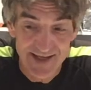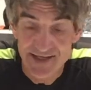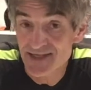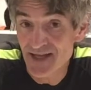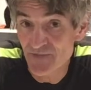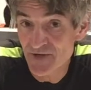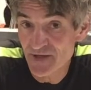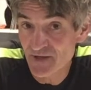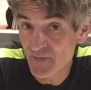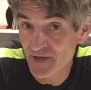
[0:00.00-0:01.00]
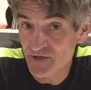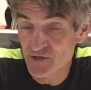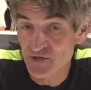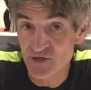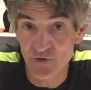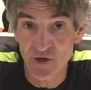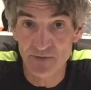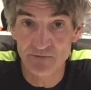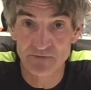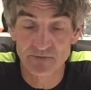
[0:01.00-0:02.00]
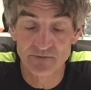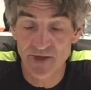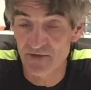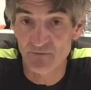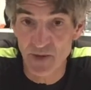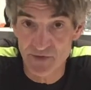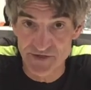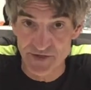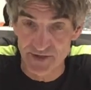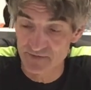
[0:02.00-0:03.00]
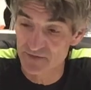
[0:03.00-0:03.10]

Same thing that makes your soda have bubbles in it,